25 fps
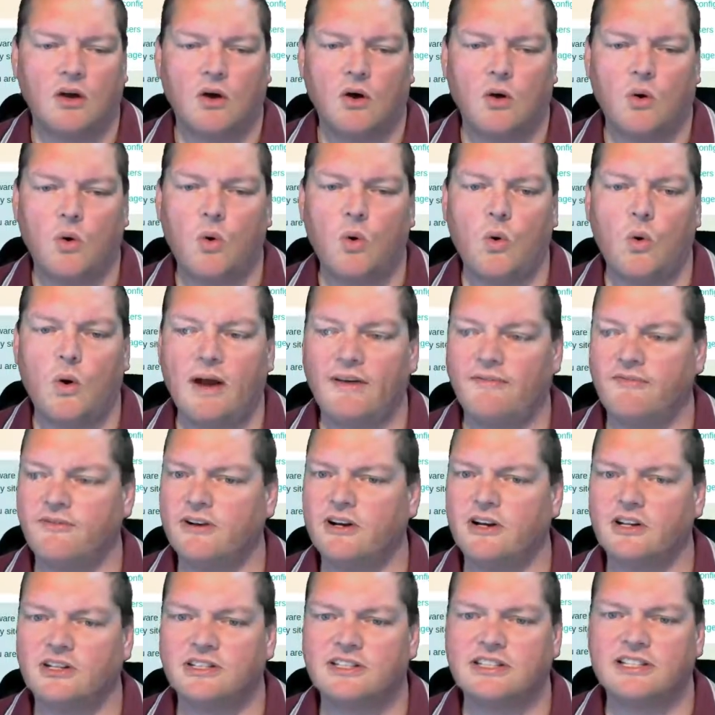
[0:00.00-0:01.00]
Oh, I
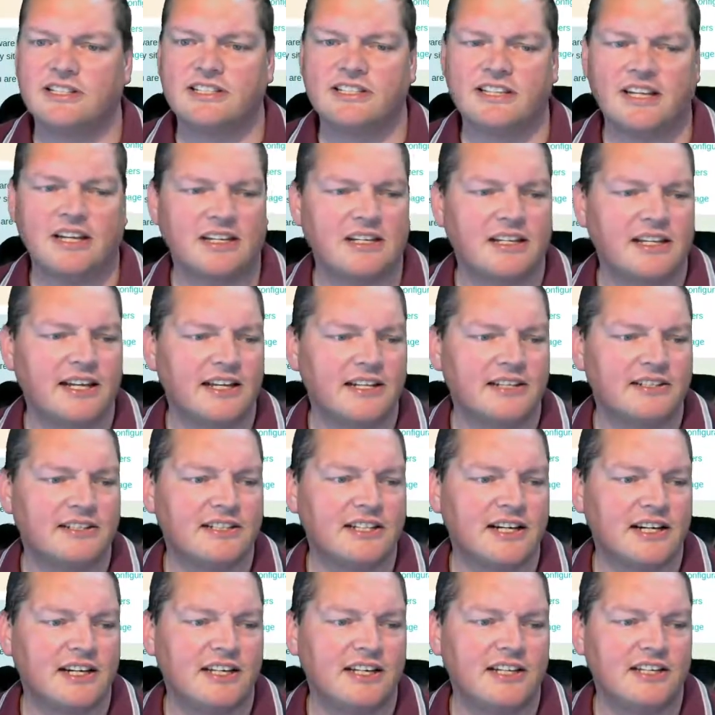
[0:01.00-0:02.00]
forgot to let
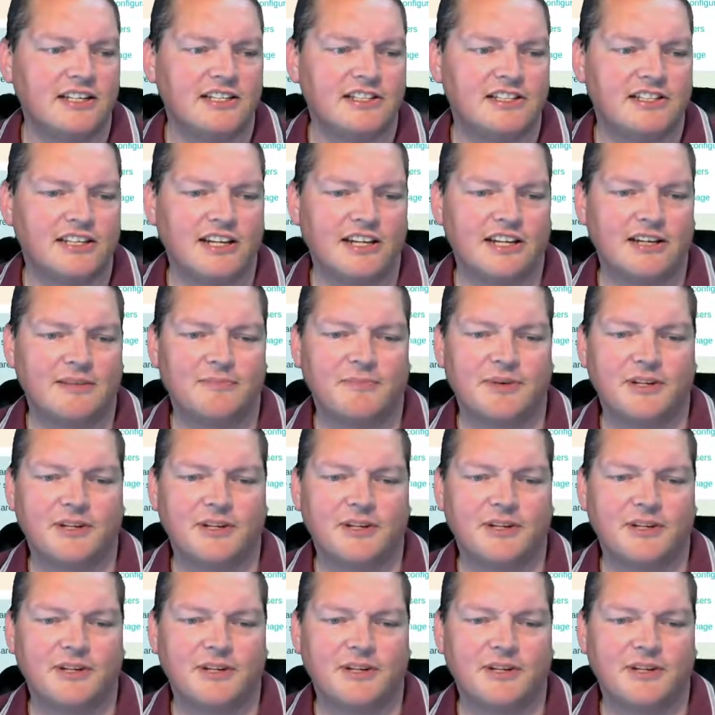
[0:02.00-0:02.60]
Ducky say it,